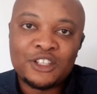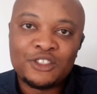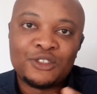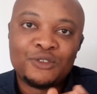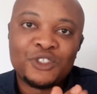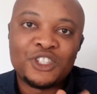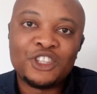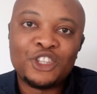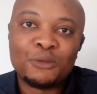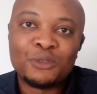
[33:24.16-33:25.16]
we invite you to
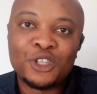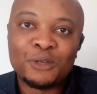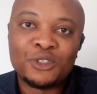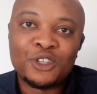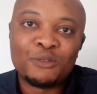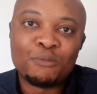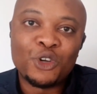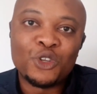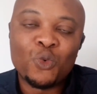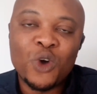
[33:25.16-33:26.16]
visit
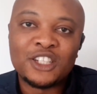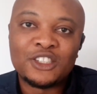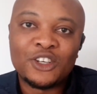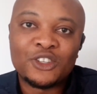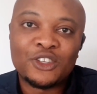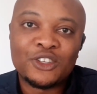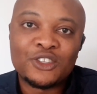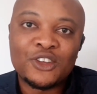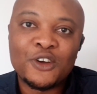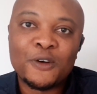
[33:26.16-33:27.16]

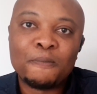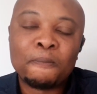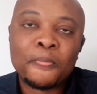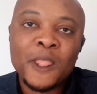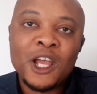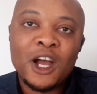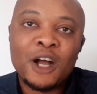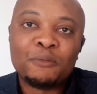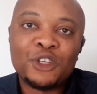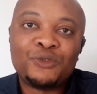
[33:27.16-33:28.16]
www.moneywisedoctor.com.
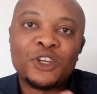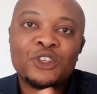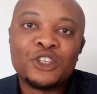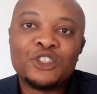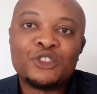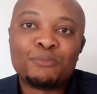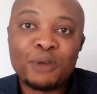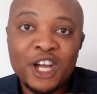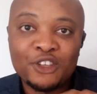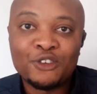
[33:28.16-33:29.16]
If you're looking
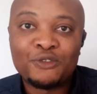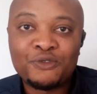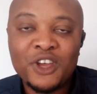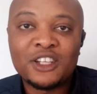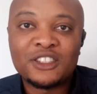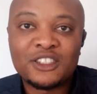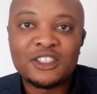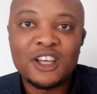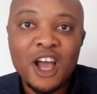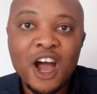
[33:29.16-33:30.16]
to buy your
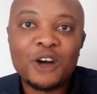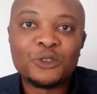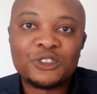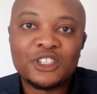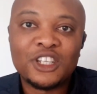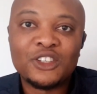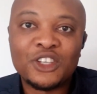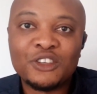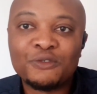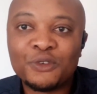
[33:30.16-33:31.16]
first
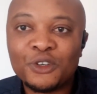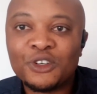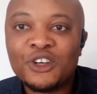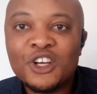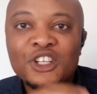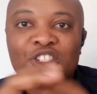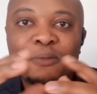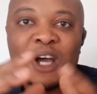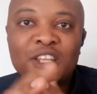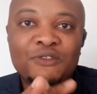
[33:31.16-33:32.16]
house,
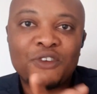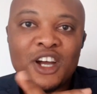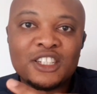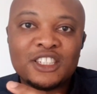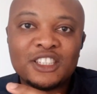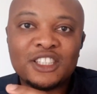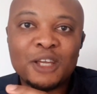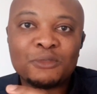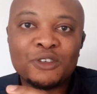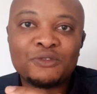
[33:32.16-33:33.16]
some advice
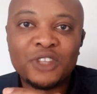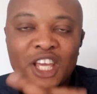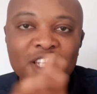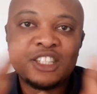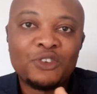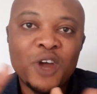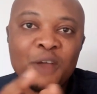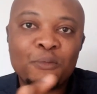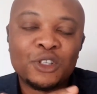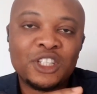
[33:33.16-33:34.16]
in terms of getting the
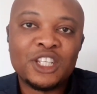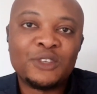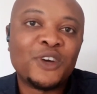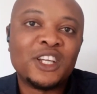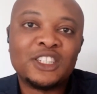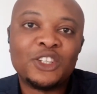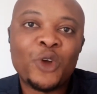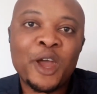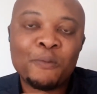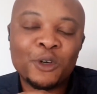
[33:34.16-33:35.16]
right mortgage, finding
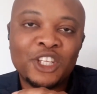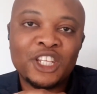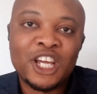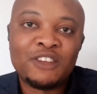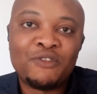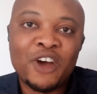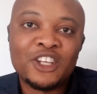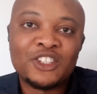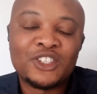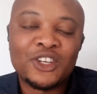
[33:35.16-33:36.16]
the right mortgage
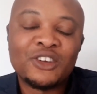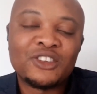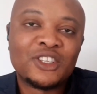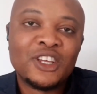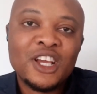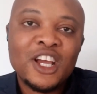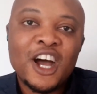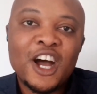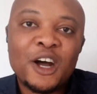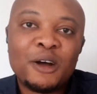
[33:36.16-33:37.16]
advisors,
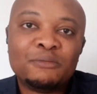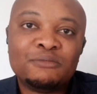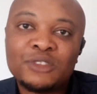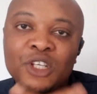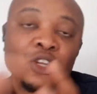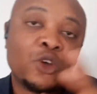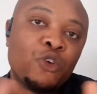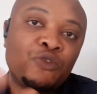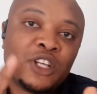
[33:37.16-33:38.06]
so